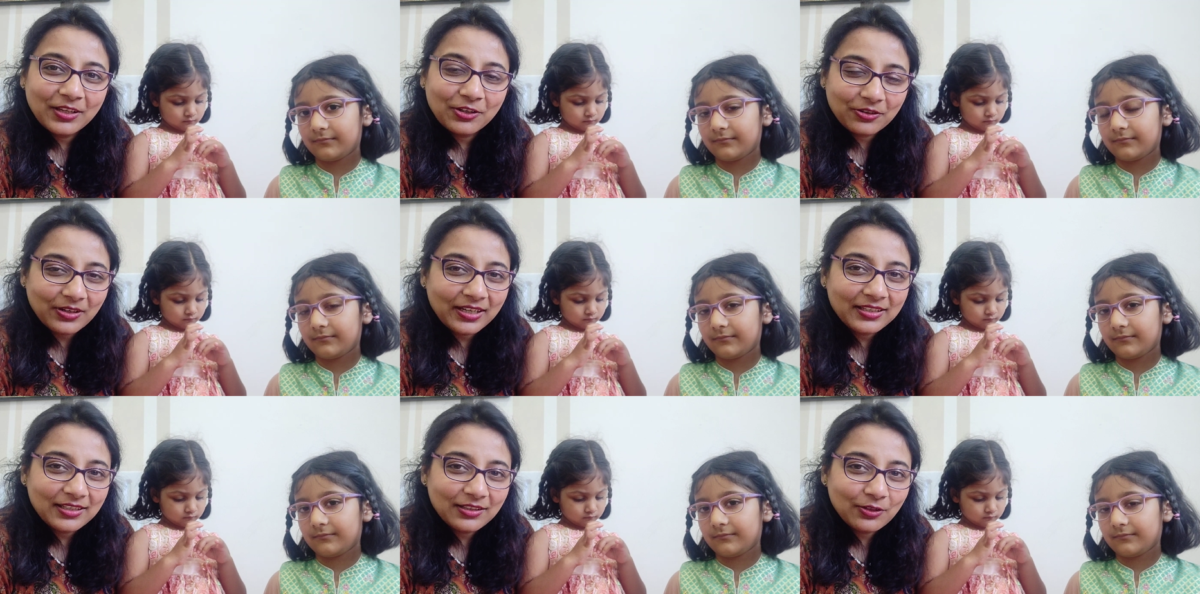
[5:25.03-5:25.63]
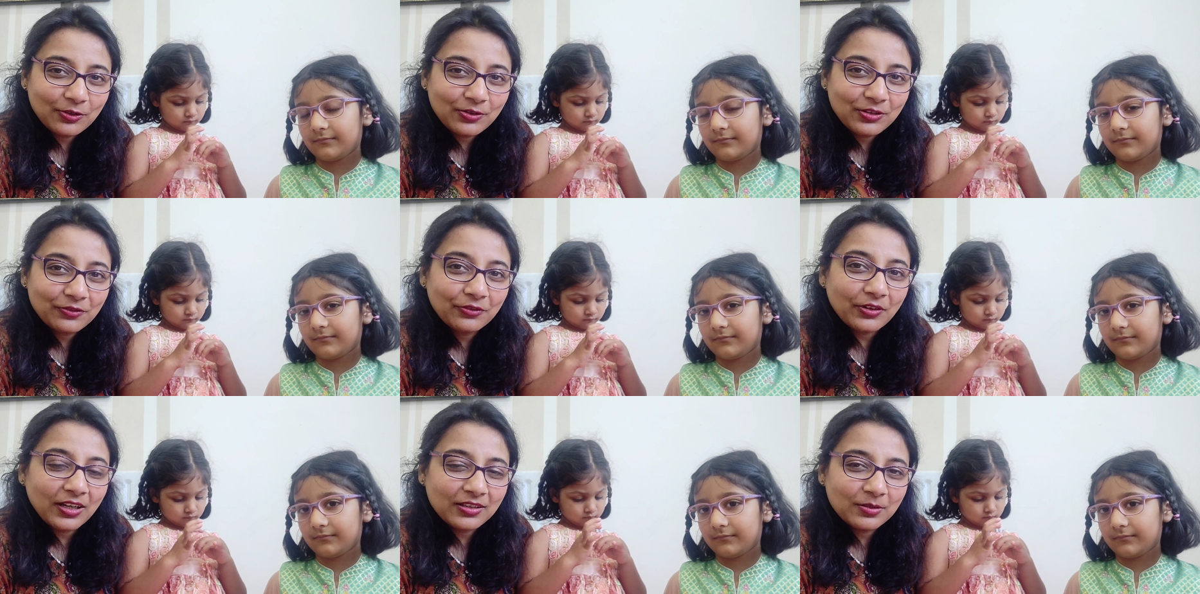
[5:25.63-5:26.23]
Speaker 1: You're writing loads
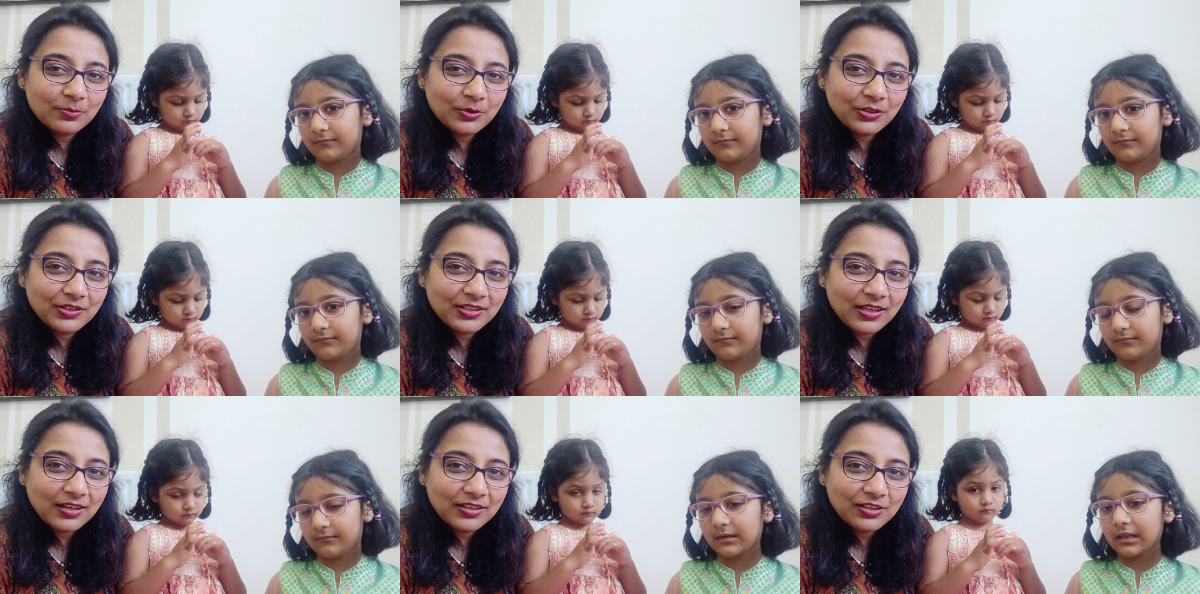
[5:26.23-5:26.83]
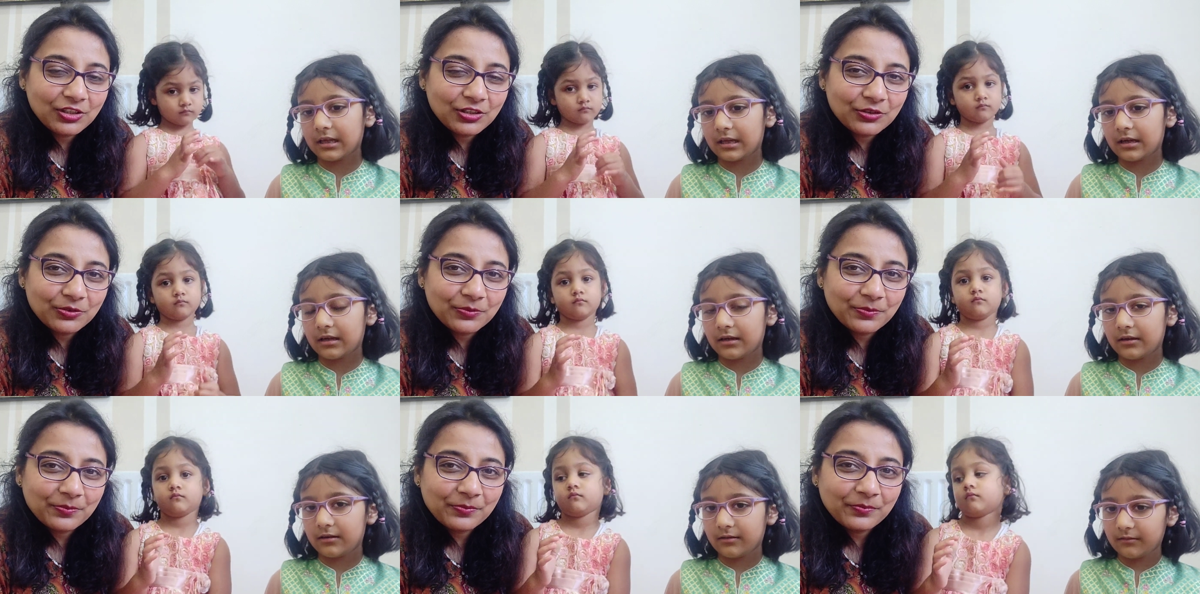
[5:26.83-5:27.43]
of other books, aren't
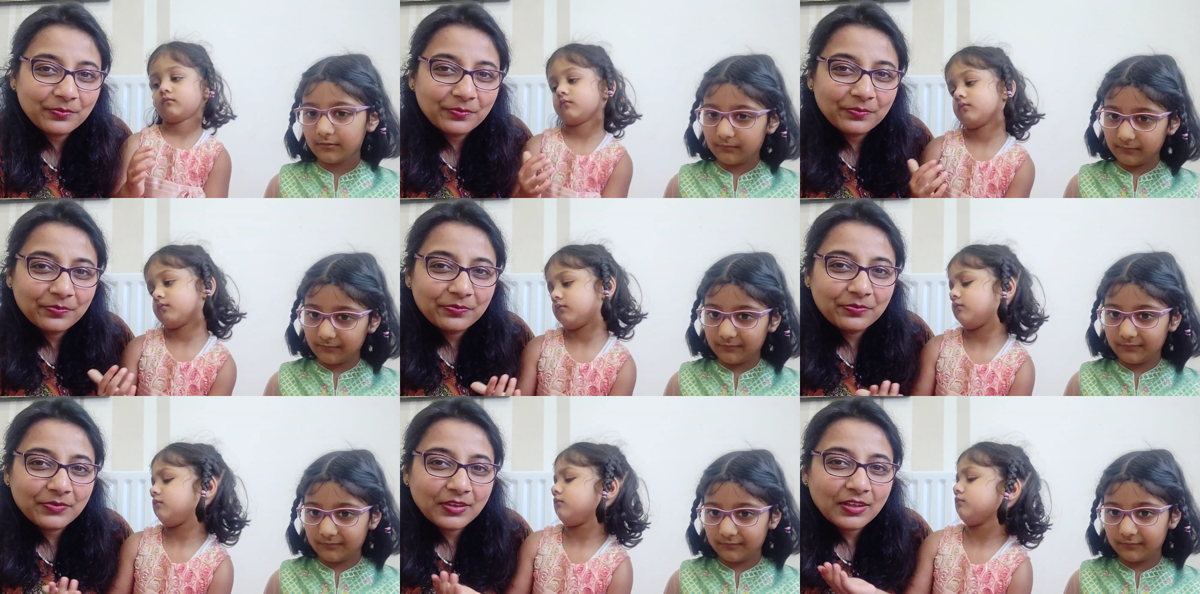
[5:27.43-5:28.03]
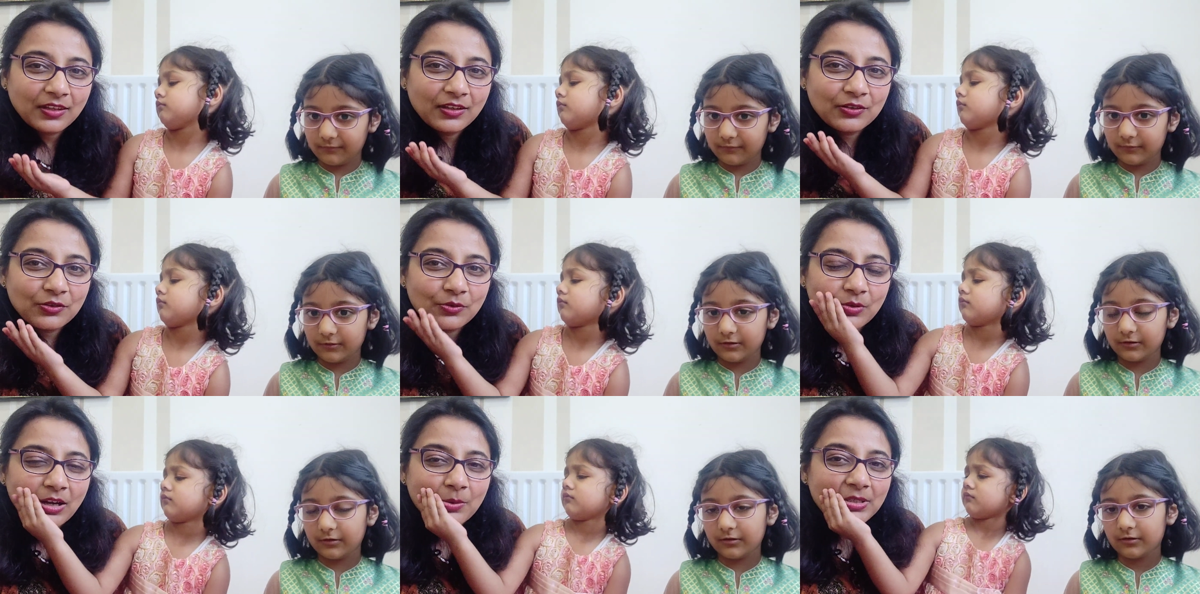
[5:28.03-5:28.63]
you?
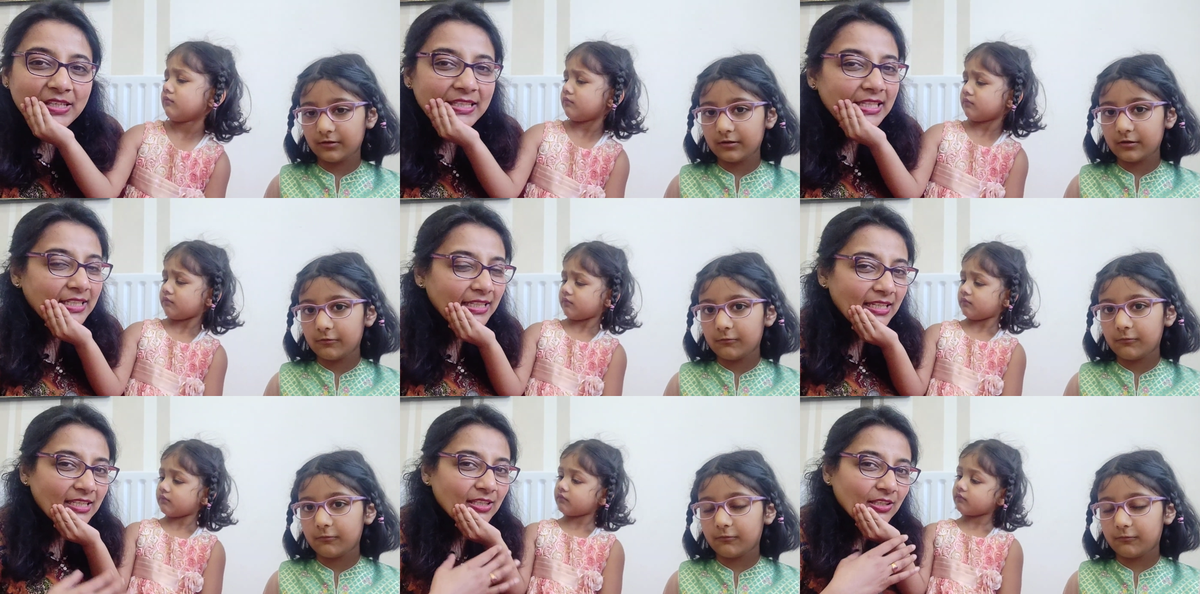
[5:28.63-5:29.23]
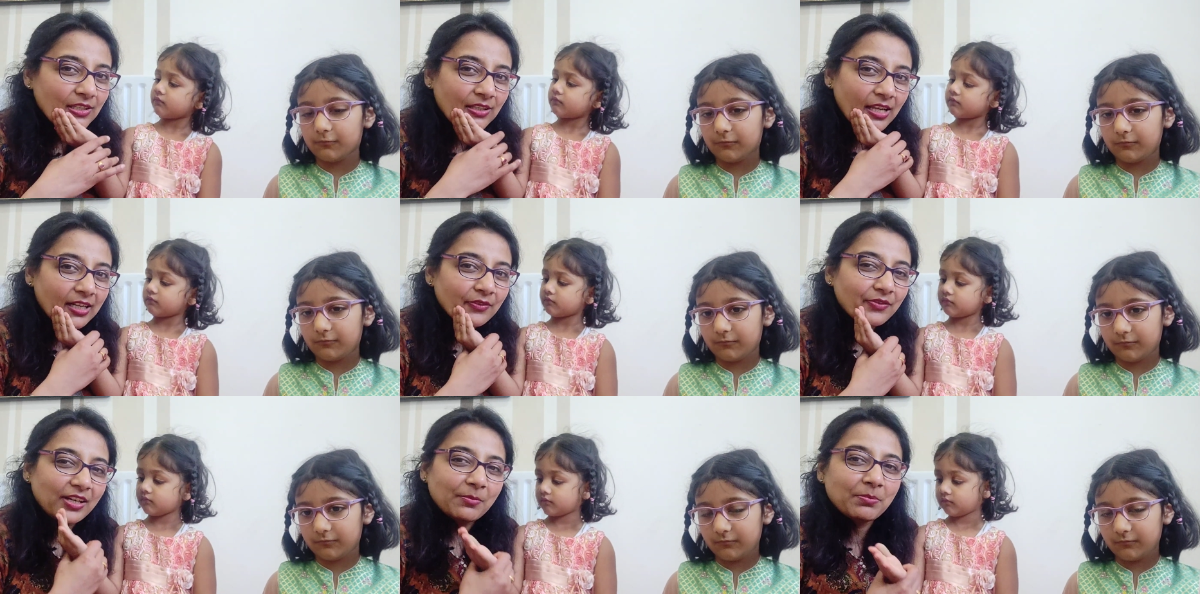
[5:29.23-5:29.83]
So, our series
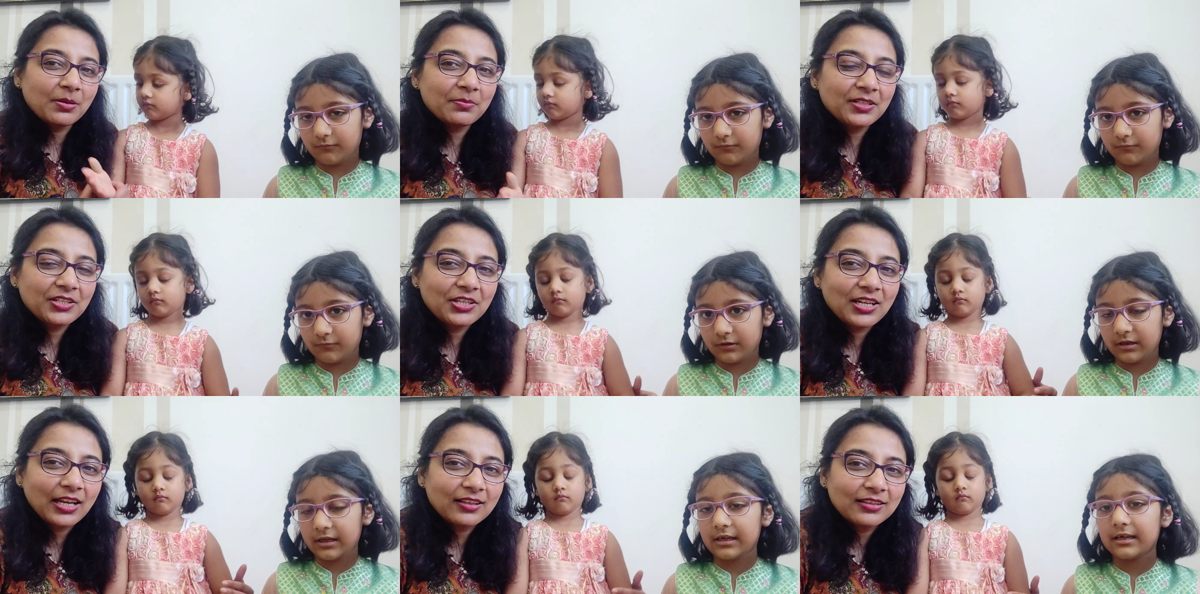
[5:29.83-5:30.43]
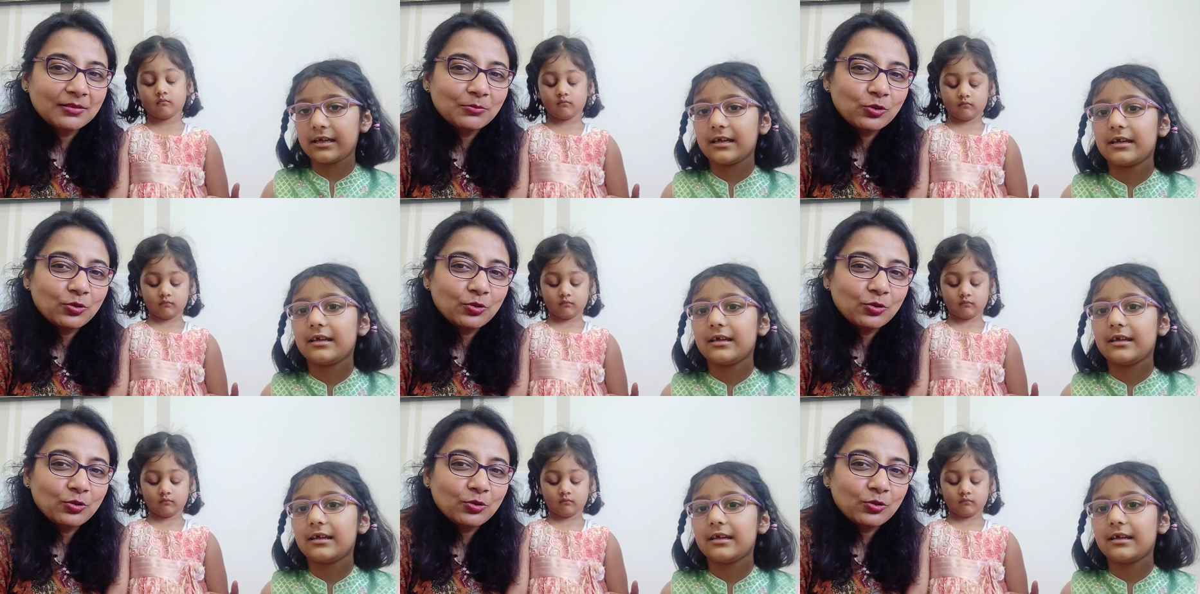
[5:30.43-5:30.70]
that we are publishing at the